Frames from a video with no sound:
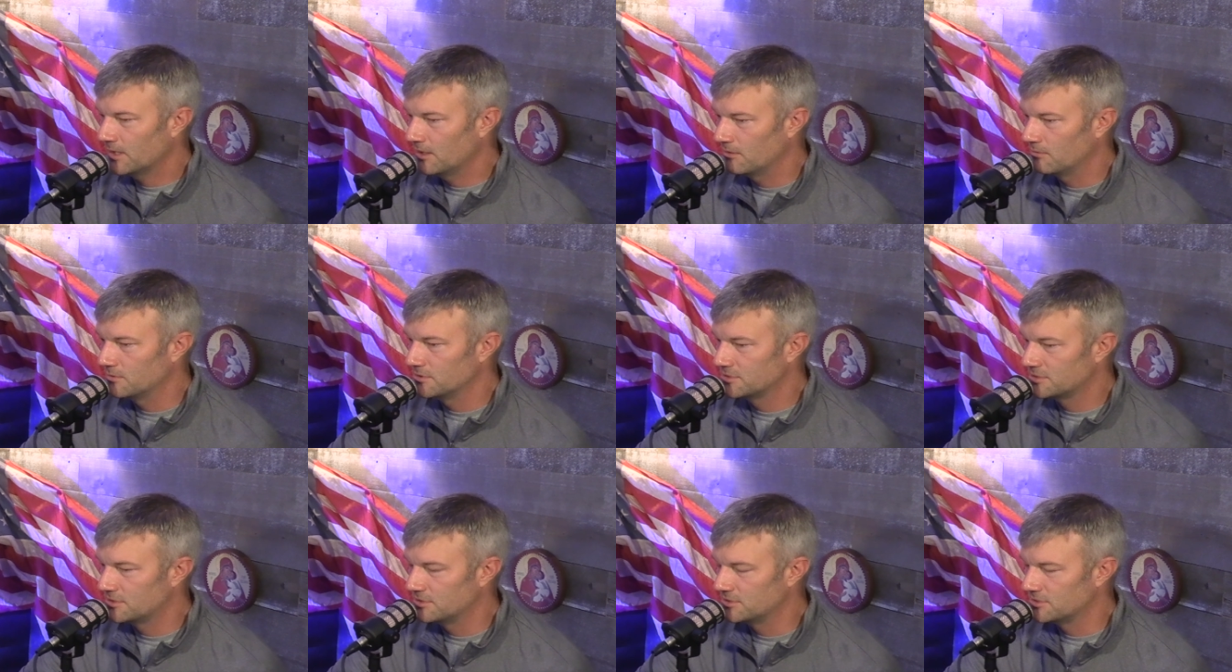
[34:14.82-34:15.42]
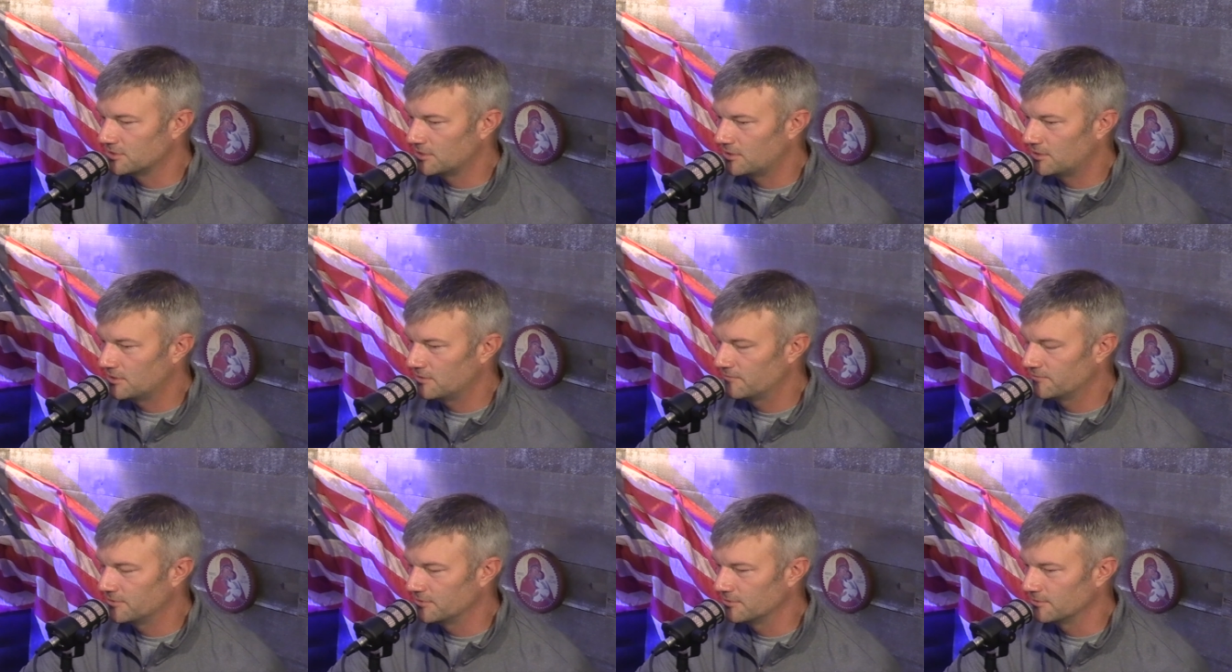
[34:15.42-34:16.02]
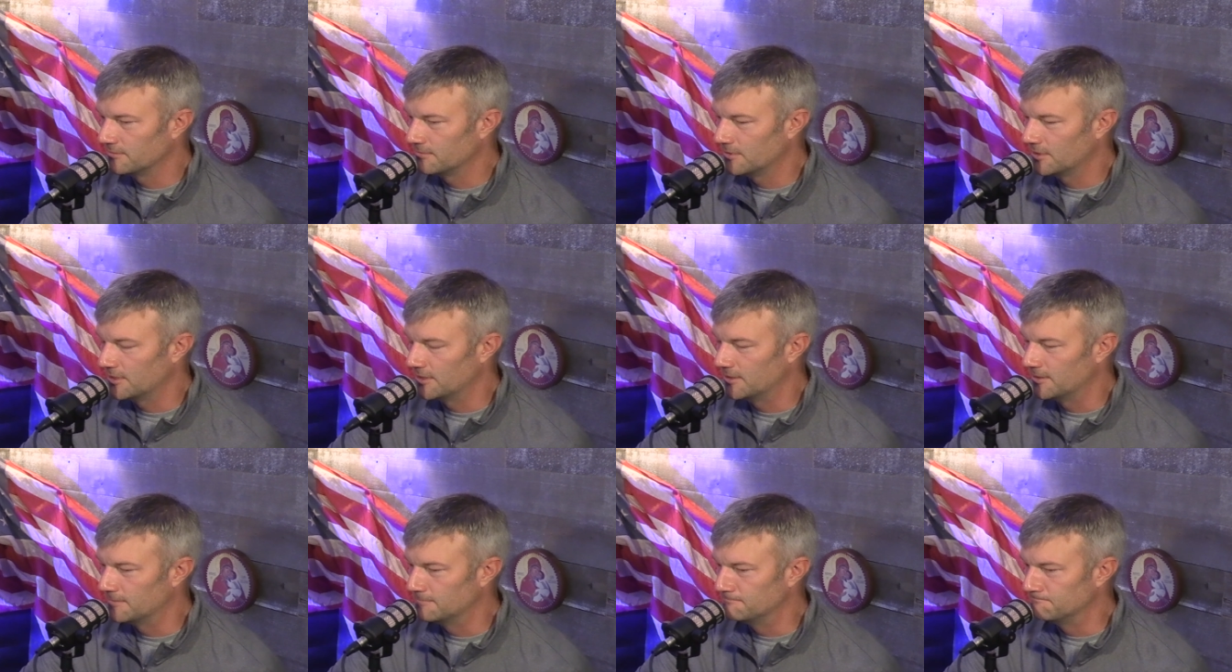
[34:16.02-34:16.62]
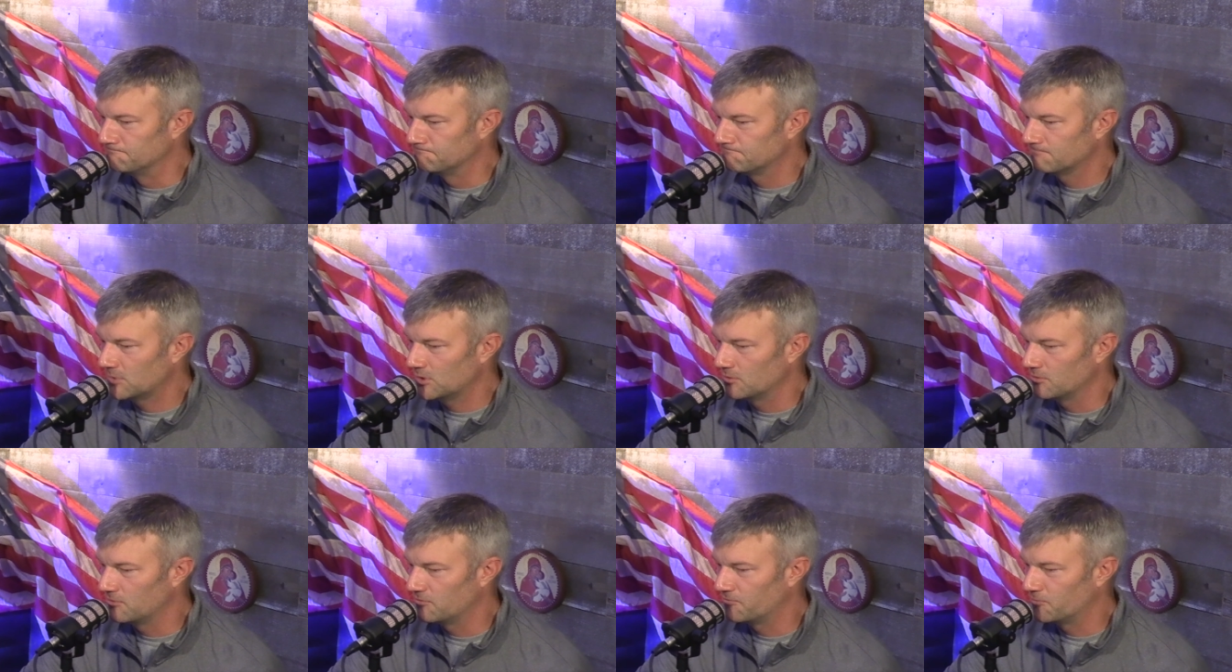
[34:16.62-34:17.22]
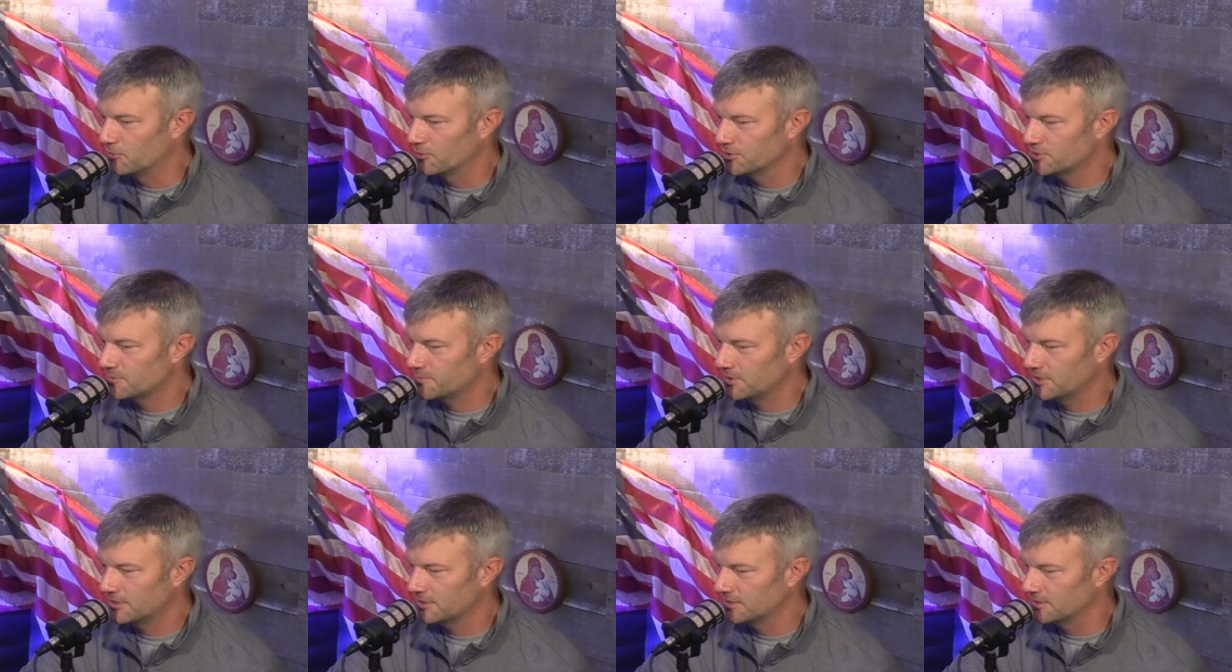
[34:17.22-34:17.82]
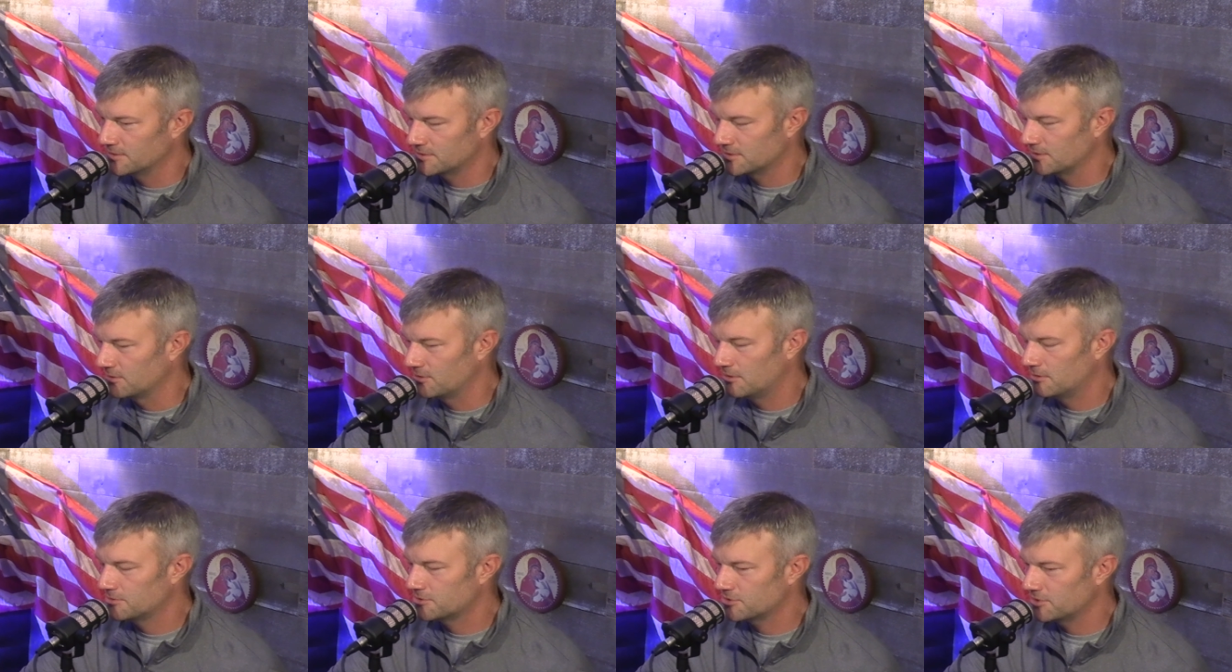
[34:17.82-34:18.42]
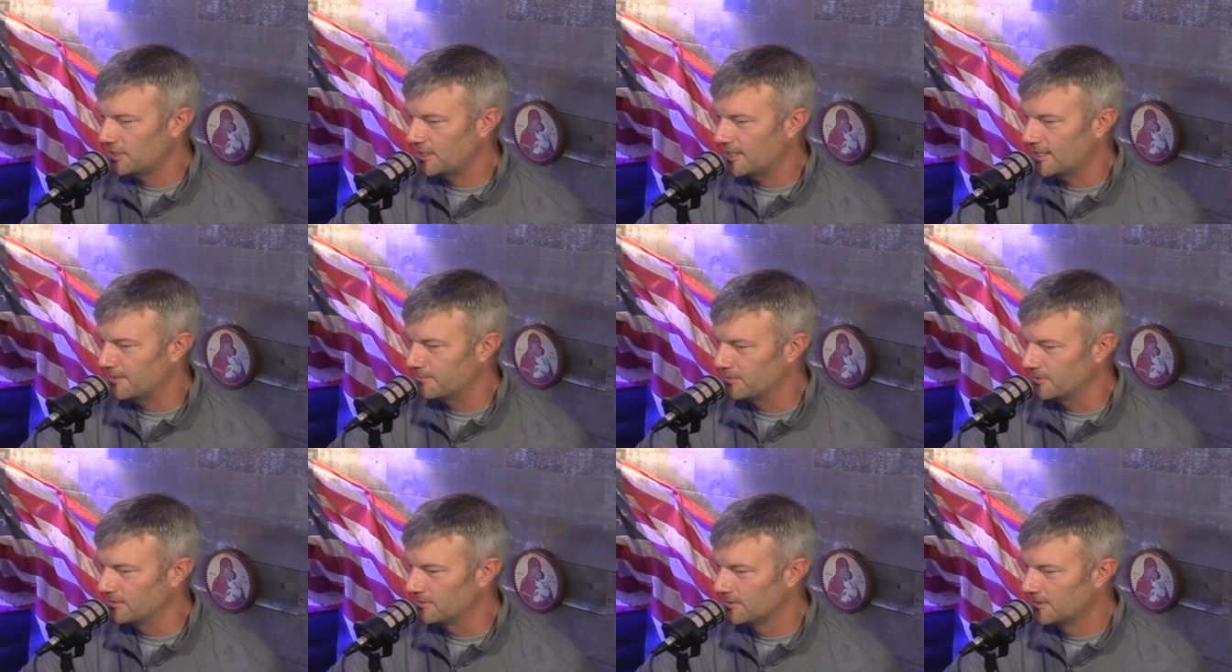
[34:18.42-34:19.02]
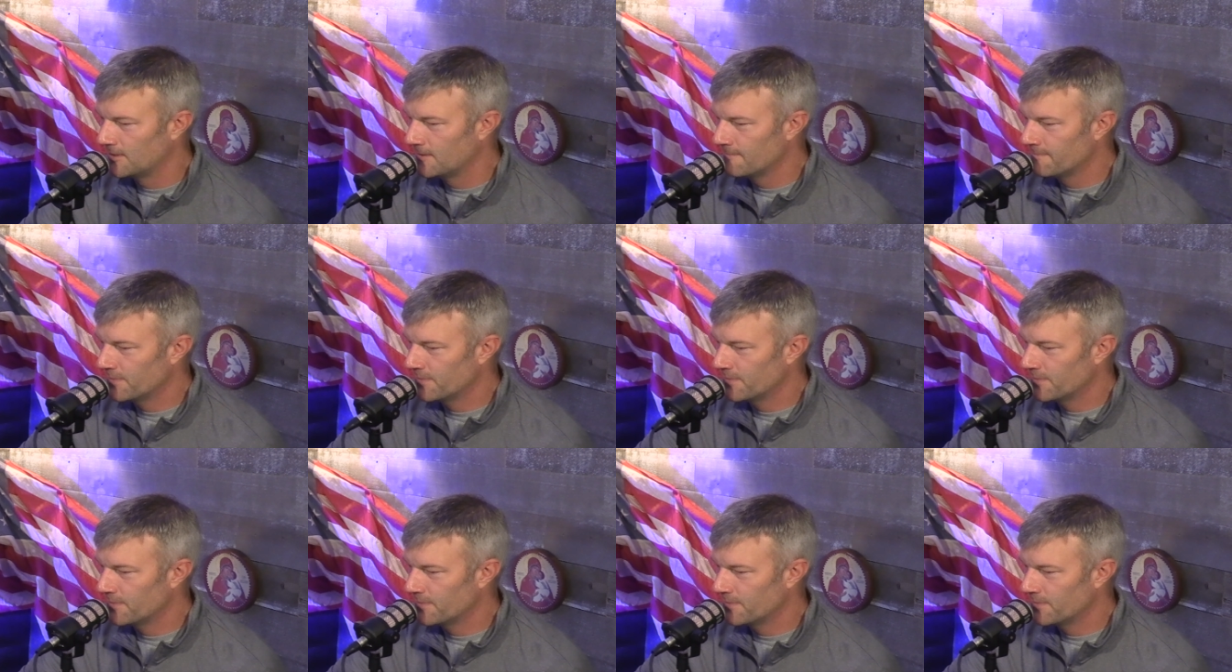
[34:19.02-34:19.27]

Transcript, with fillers: was dissolved, or, you know, divorced because adultery happened.